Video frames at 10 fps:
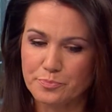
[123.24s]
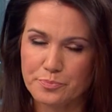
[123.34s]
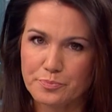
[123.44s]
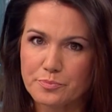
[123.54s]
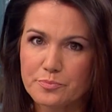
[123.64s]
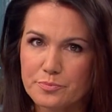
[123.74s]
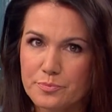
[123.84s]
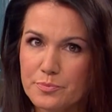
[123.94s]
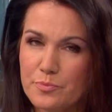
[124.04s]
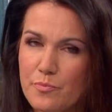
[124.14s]

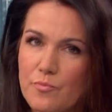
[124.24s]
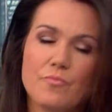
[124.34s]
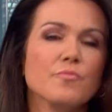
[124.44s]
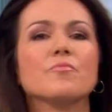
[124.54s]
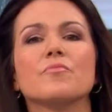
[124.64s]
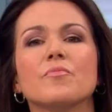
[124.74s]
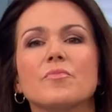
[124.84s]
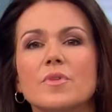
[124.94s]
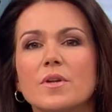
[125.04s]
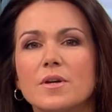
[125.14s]

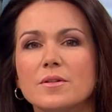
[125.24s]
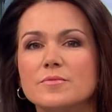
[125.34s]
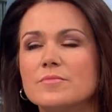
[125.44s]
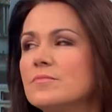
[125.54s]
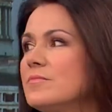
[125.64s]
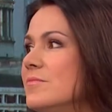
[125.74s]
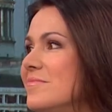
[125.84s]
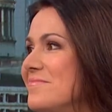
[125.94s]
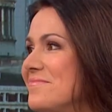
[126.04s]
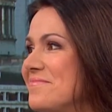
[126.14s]

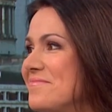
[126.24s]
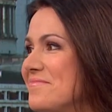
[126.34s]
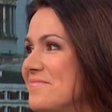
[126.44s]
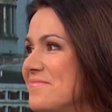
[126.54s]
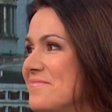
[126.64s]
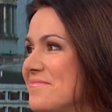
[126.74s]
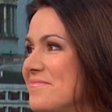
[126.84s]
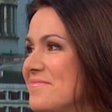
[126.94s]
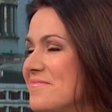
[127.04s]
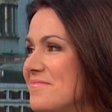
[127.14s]

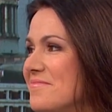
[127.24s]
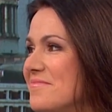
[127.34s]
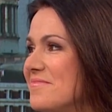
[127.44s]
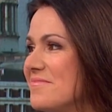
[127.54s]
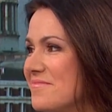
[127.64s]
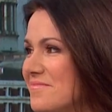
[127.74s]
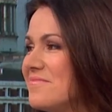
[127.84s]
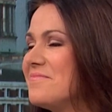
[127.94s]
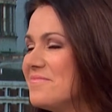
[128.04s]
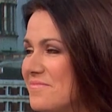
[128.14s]

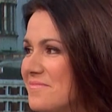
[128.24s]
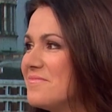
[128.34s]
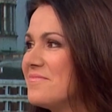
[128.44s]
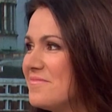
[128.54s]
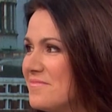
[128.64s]
[no speech]